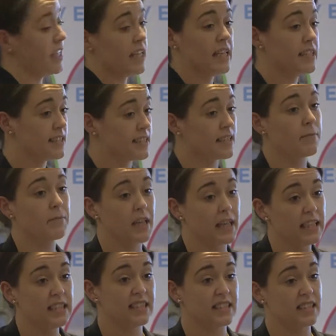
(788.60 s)
In some
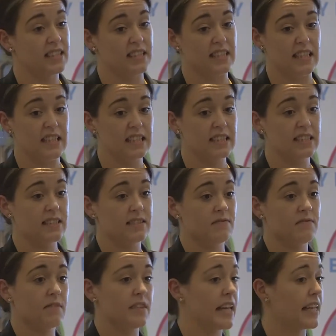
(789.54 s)
instances,
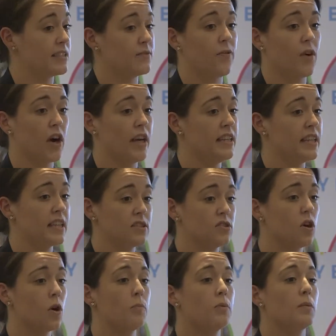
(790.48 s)
that's fine, that's
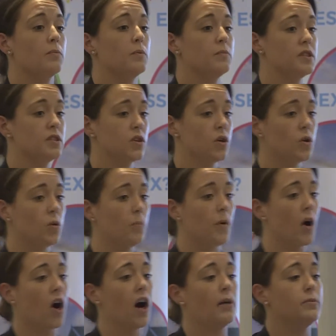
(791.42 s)
not a problem at all,
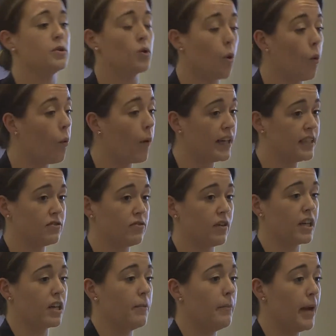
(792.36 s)
but I would always
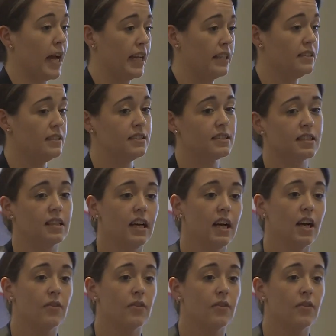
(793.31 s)
recommend,